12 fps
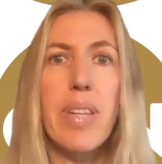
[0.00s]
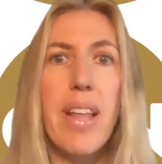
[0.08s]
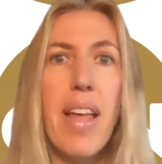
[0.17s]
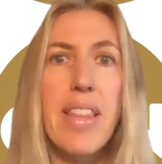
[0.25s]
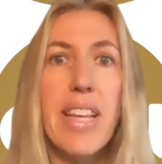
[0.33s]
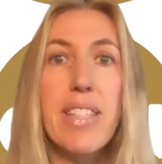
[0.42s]

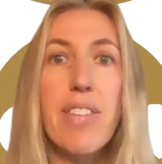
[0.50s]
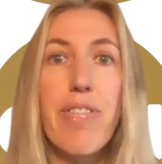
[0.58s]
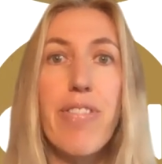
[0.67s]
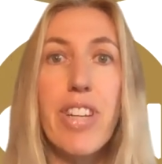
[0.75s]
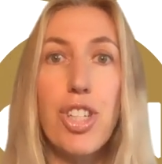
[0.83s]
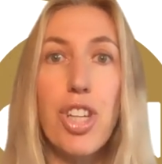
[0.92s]
this
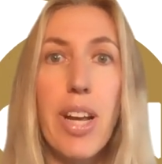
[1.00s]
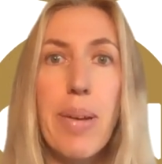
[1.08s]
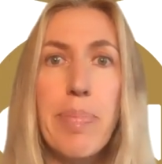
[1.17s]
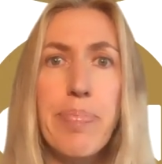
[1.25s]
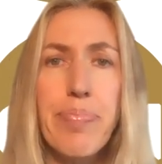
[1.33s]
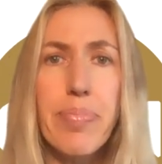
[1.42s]

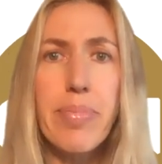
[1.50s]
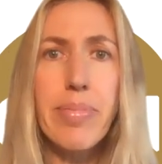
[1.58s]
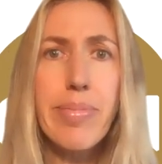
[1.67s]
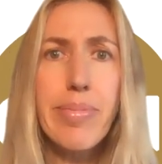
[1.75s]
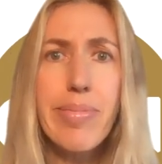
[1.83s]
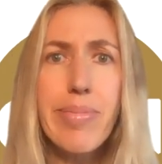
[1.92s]
vision.
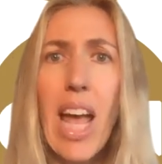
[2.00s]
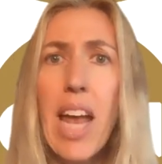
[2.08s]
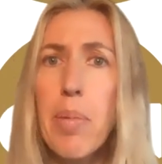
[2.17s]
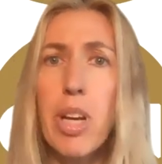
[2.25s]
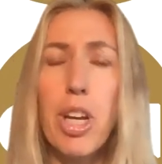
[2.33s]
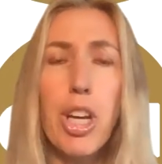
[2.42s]
And
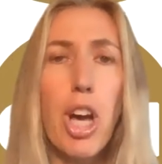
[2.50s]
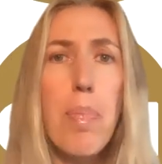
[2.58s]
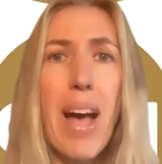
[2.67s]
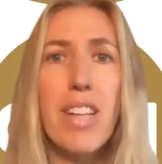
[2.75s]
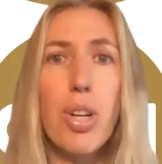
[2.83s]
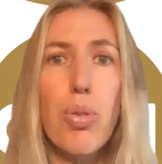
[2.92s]
I'm going to go
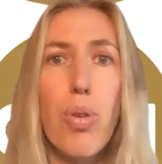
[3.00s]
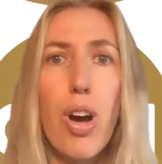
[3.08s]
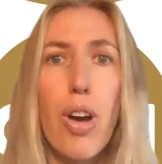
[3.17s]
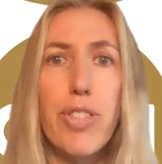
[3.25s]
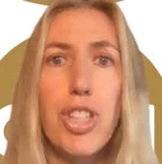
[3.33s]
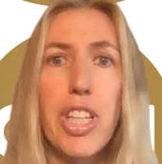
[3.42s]
back to
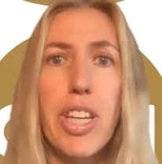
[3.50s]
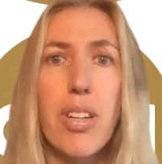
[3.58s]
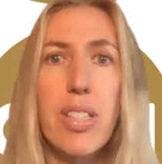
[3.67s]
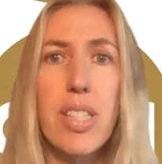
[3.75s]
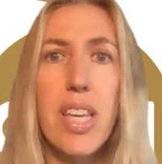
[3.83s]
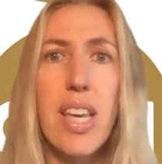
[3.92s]
Graph
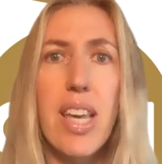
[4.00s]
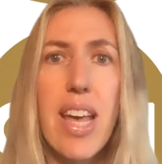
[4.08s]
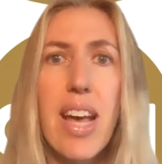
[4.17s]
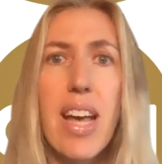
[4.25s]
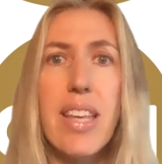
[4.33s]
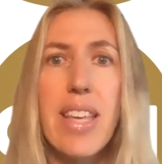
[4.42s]
GRT
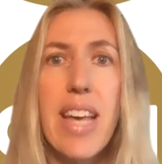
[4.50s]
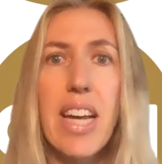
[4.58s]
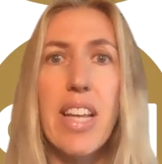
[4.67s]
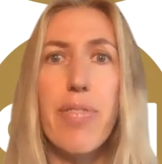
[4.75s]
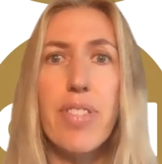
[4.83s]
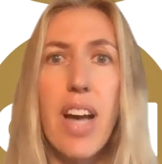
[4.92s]
here,
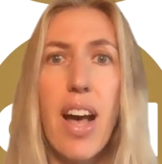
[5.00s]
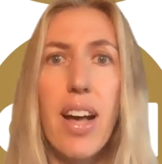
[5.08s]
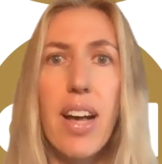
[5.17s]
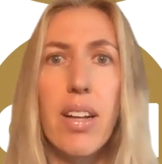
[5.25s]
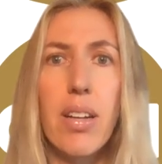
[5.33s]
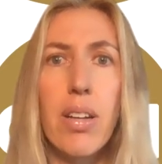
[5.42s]
Yaniv
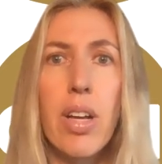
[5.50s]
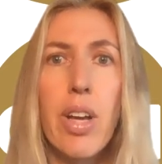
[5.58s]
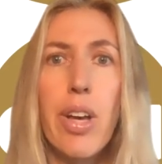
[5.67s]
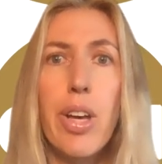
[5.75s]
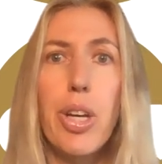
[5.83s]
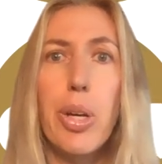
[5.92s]
Tal,
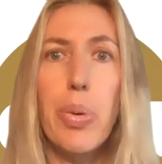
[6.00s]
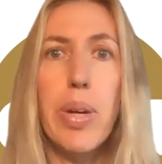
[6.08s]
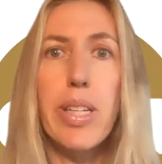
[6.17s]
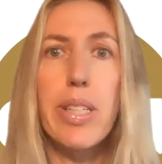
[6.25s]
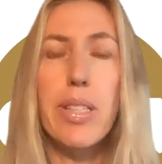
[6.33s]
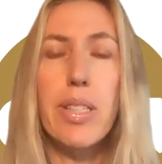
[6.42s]
who
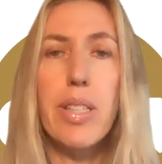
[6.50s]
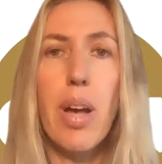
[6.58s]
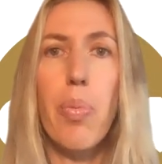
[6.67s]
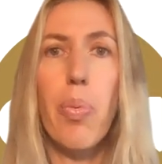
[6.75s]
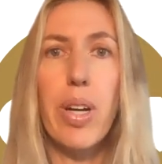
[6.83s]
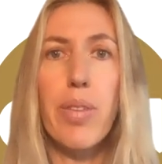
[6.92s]
is
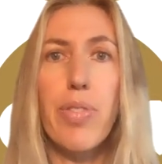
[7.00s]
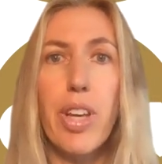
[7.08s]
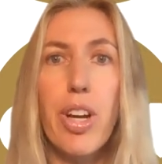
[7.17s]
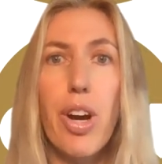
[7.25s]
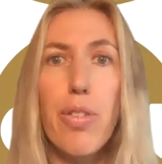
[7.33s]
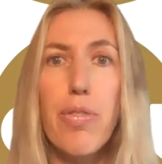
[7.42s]
one of the
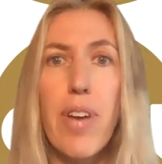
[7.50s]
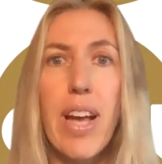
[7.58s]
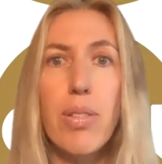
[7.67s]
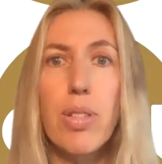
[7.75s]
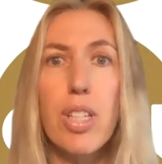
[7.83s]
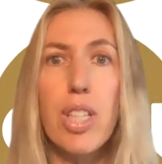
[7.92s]

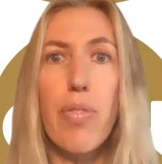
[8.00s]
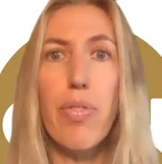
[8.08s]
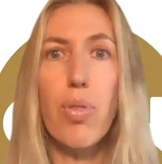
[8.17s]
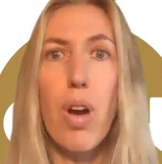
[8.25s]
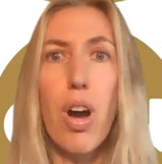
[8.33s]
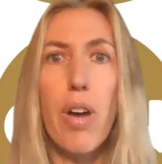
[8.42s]
co-founders of
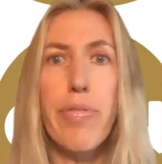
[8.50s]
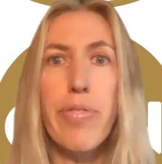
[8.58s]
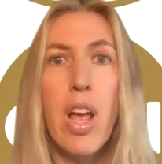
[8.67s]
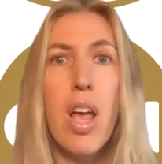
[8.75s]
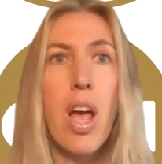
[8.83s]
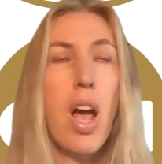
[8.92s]
Graph.
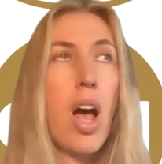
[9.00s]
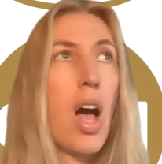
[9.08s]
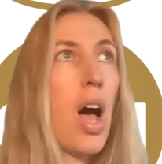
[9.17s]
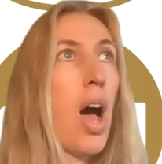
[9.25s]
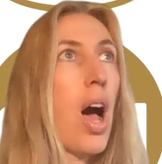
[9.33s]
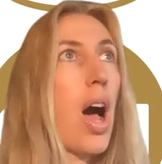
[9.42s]

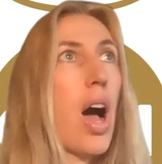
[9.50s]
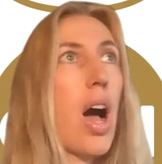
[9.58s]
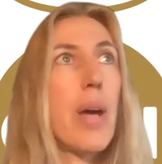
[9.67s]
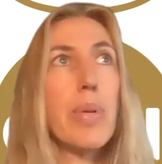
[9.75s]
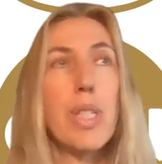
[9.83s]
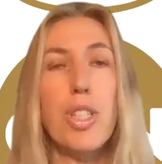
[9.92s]

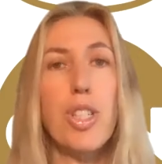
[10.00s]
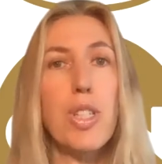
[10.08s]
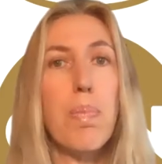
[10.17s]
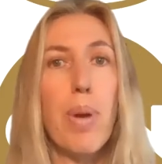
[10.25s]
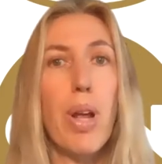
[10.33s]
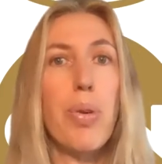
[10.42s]
I was
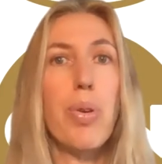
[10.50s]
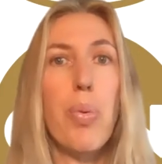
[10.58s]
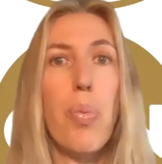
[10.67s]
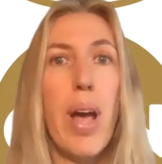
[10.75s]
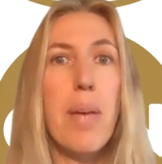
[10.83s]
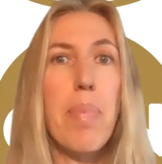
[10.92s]
just blown
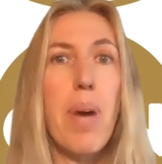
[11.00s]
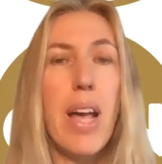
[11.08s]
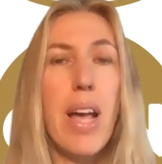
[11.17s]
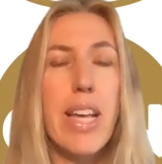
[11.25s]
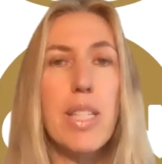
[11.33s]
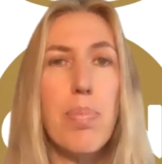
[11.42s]
away by
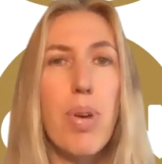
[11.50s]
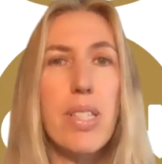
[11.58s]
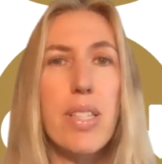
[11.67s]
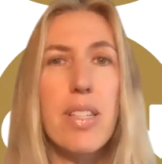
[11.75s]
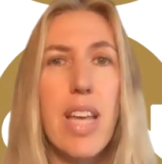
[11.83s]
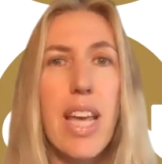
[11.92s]
his
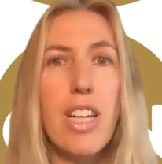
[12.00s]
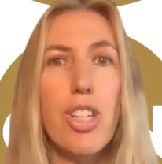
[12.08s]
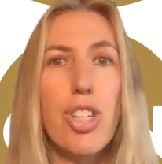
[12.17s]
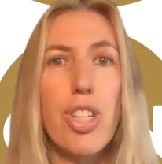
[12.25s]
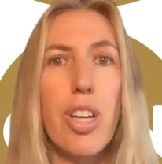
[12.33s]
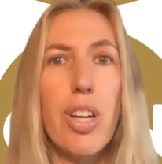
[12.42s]

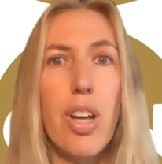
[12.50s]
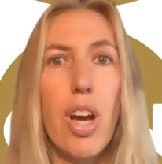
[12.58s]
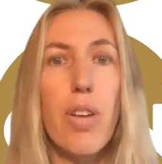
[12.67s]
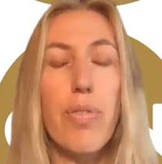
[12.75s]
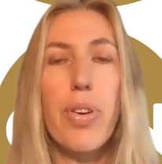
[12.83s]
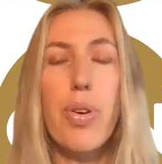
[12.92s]
presentation
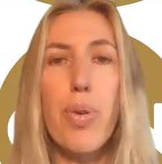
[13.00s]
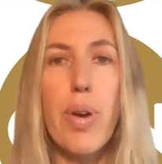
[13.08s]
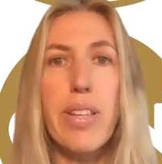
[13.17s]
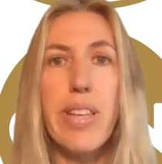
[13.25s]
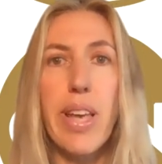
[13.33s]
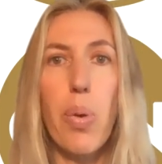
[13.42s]
of
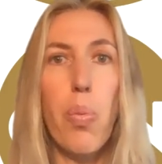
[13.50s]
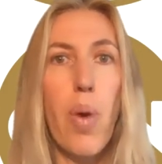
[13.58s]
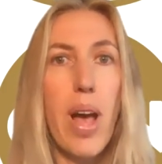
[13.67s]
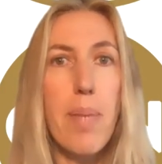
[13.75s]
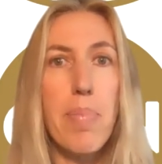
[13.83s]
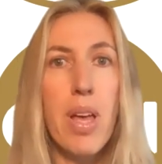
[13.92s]
creating
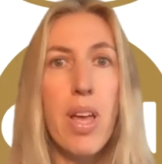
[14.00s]
Web